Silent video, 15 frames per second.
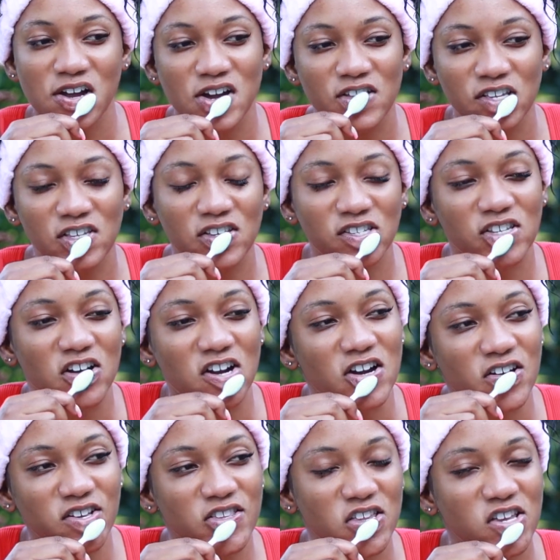Oh, this is
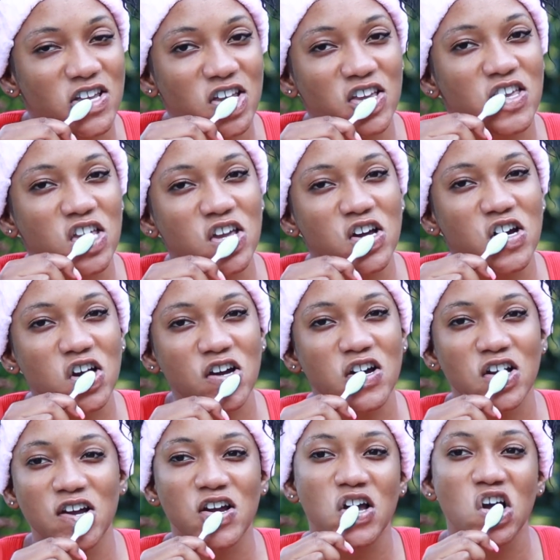soft and cute.
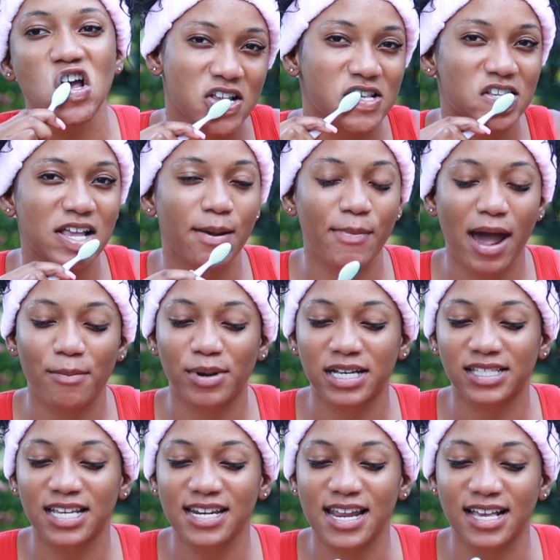This is not bad, but
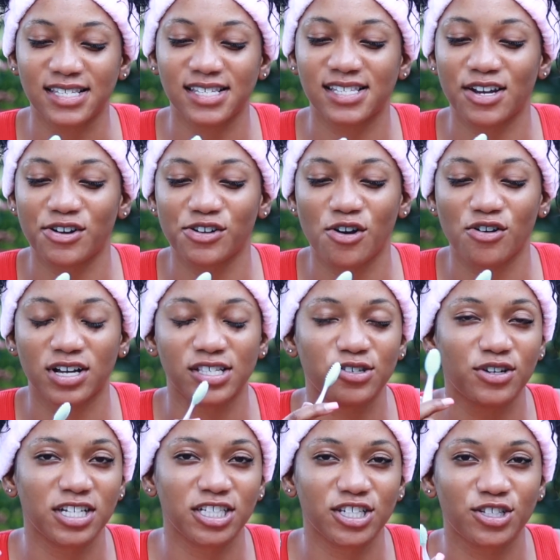is it necessary? No, because you
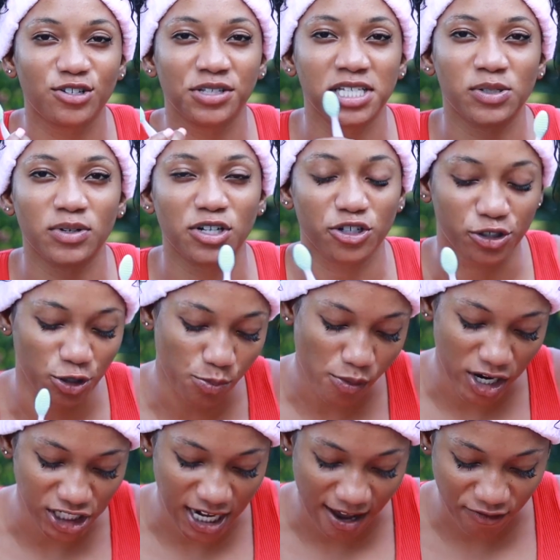can just do this with your
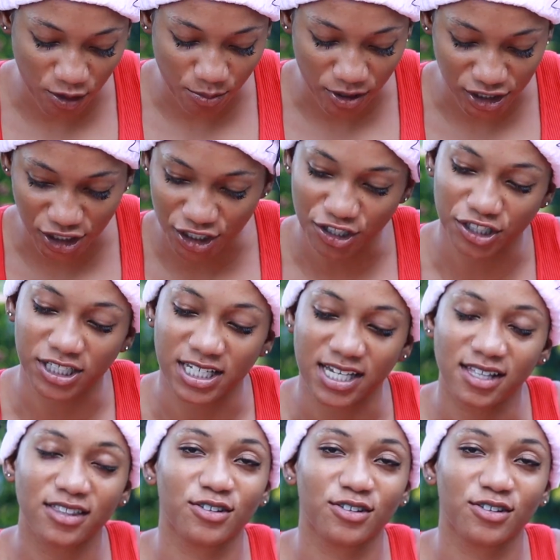toothbrush after brushing your teeth.